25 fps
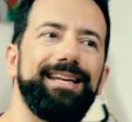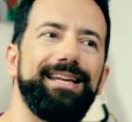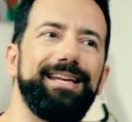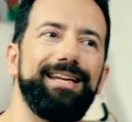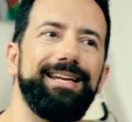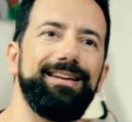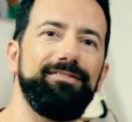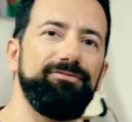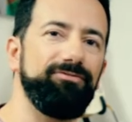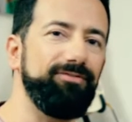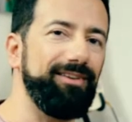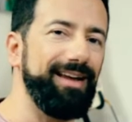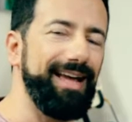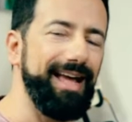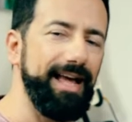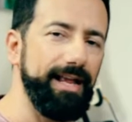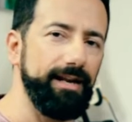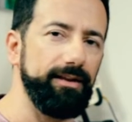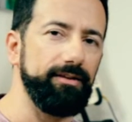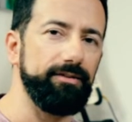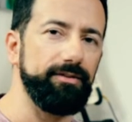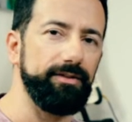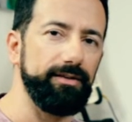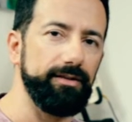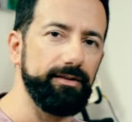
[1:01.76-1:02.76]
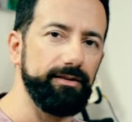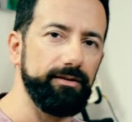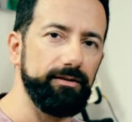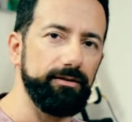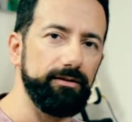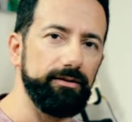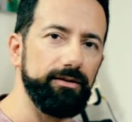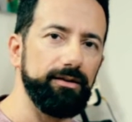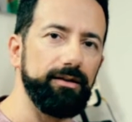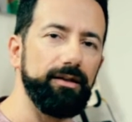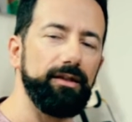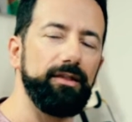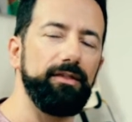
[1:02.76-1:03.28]
If anything,
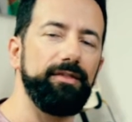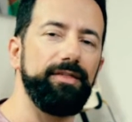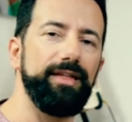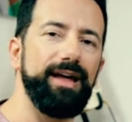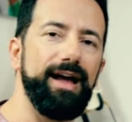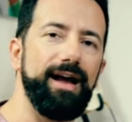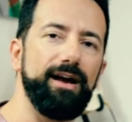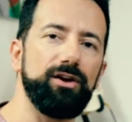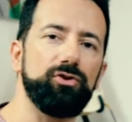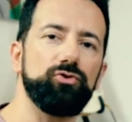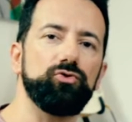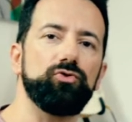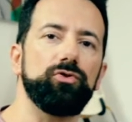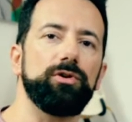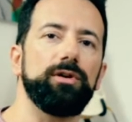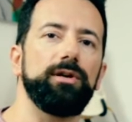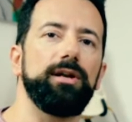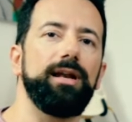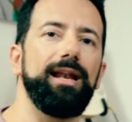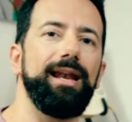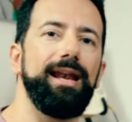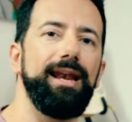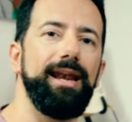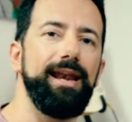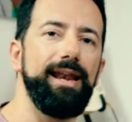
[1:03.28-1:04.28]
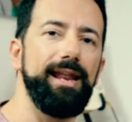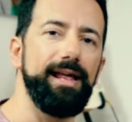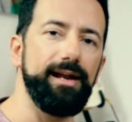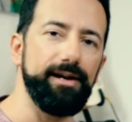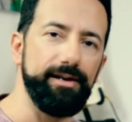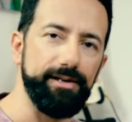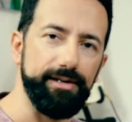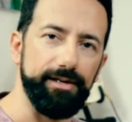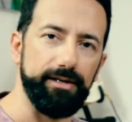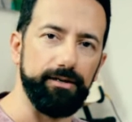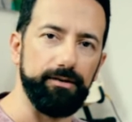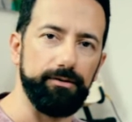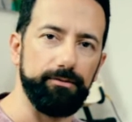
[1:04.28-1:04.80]
the actual
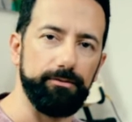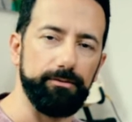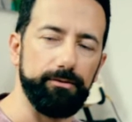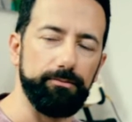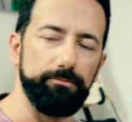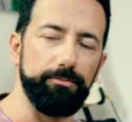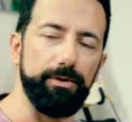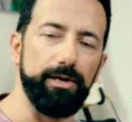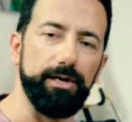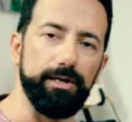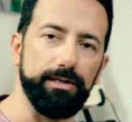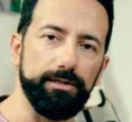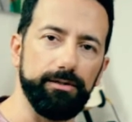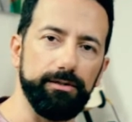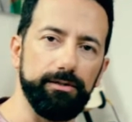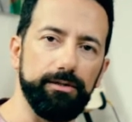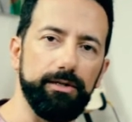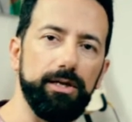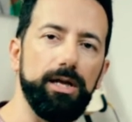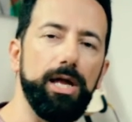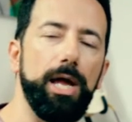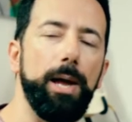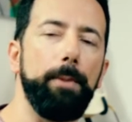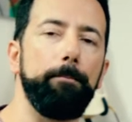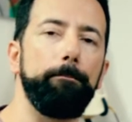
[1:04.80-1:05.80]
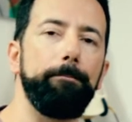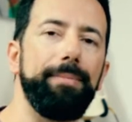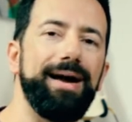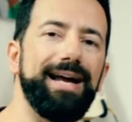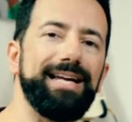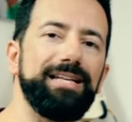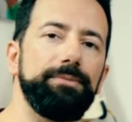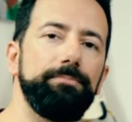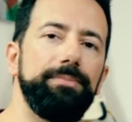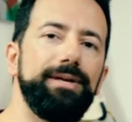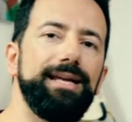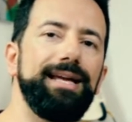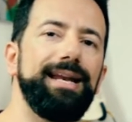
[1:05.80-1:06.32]
learning part
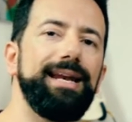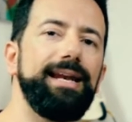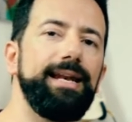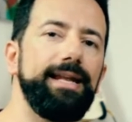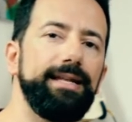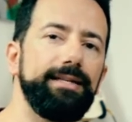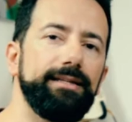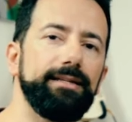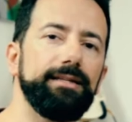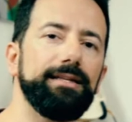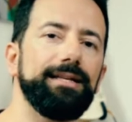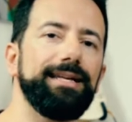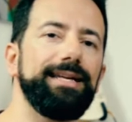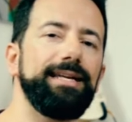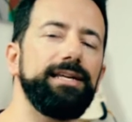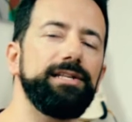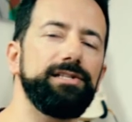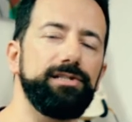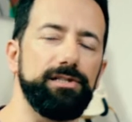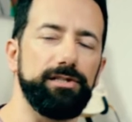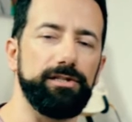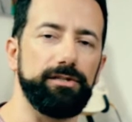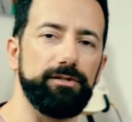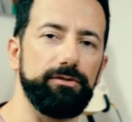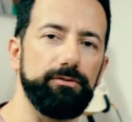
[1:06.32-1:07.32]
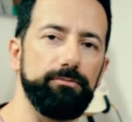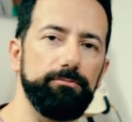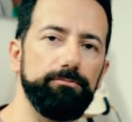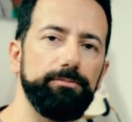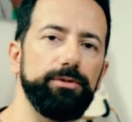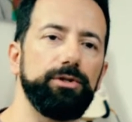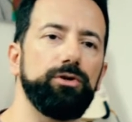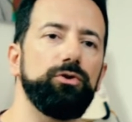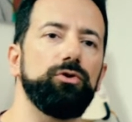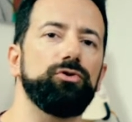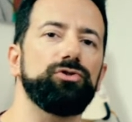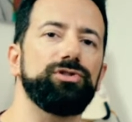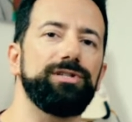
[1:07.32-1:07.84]
might be a little easier
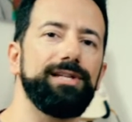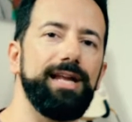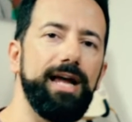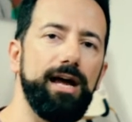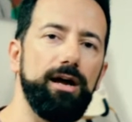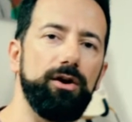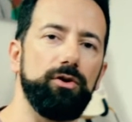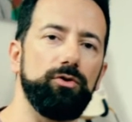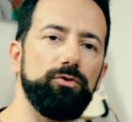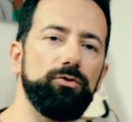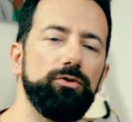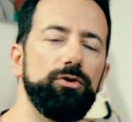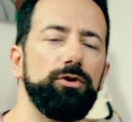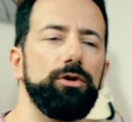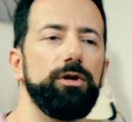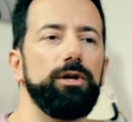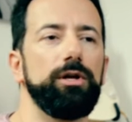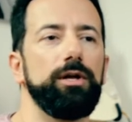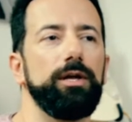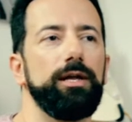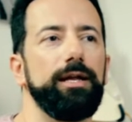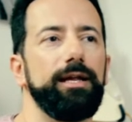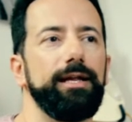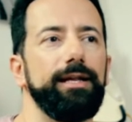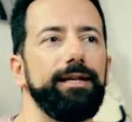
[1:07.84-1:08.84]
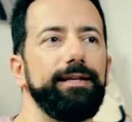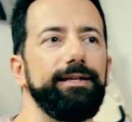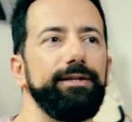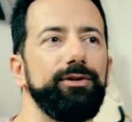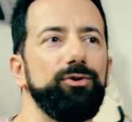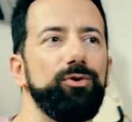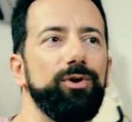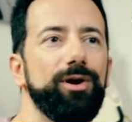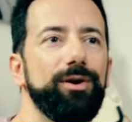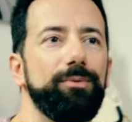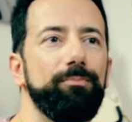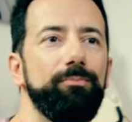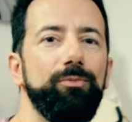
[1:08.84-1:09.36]
because now
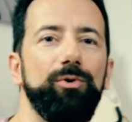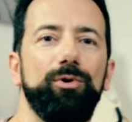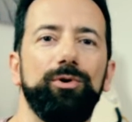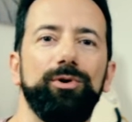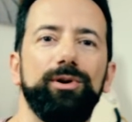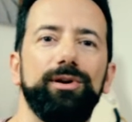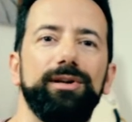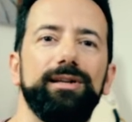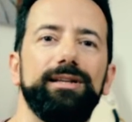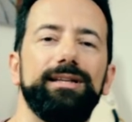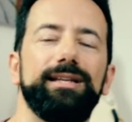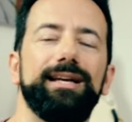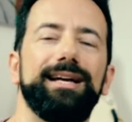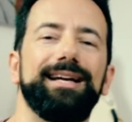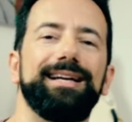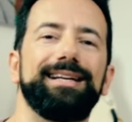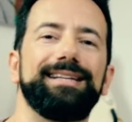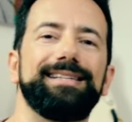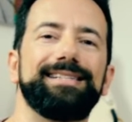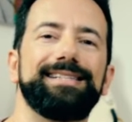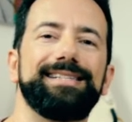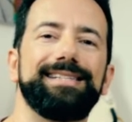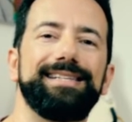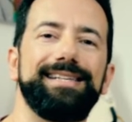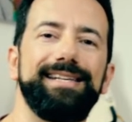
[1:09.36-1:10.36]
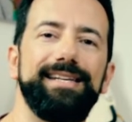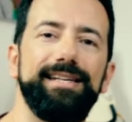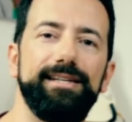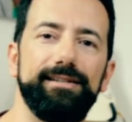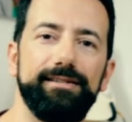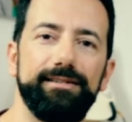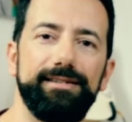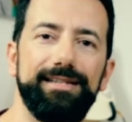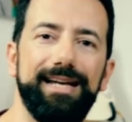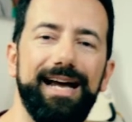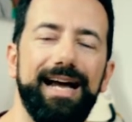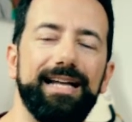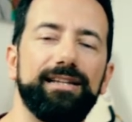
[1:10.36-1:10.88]
you are more
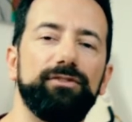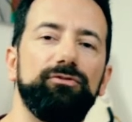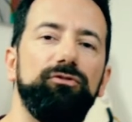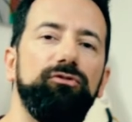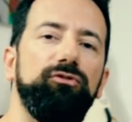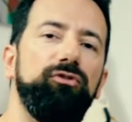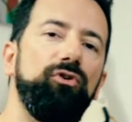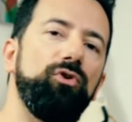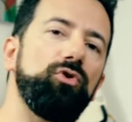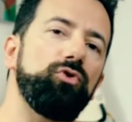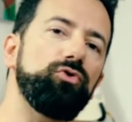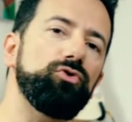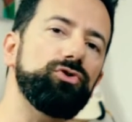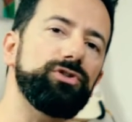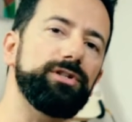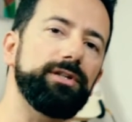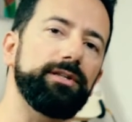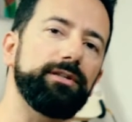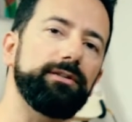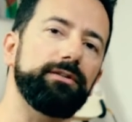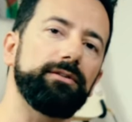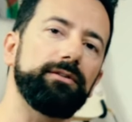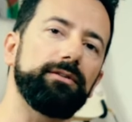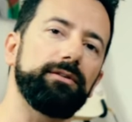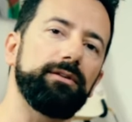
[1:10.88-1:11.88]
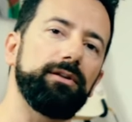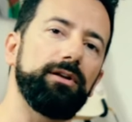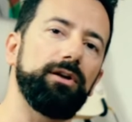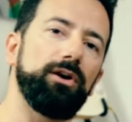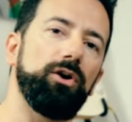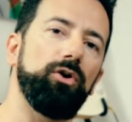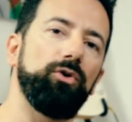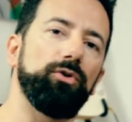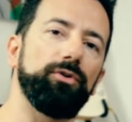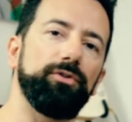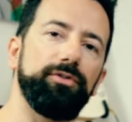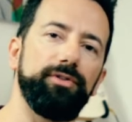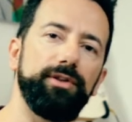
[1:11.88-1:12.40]
skilled at focusing
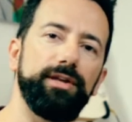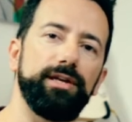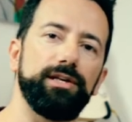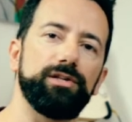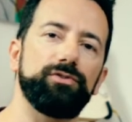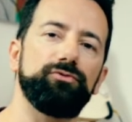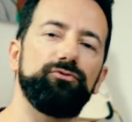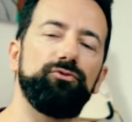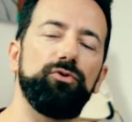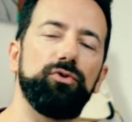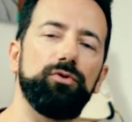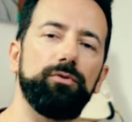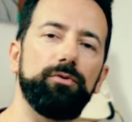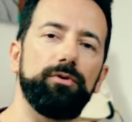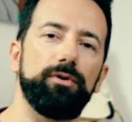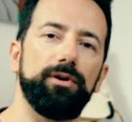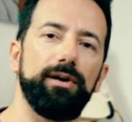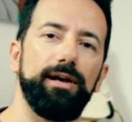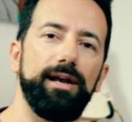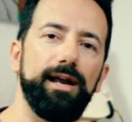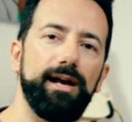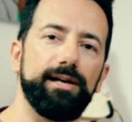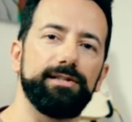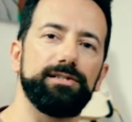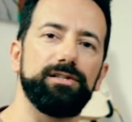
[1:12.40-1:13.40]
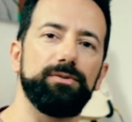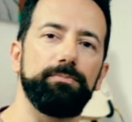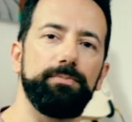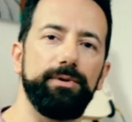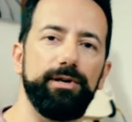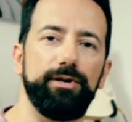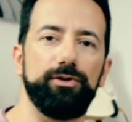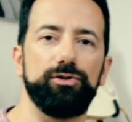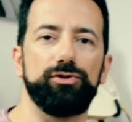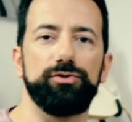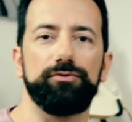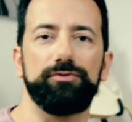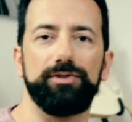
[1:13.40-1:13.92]
on things for larger
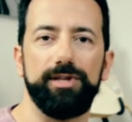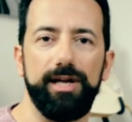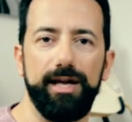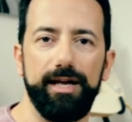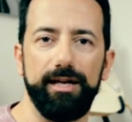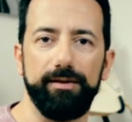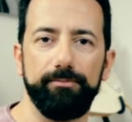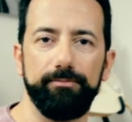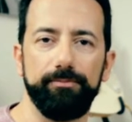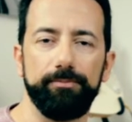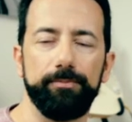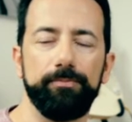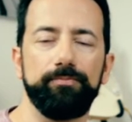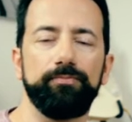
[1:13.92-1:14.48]
periods of time,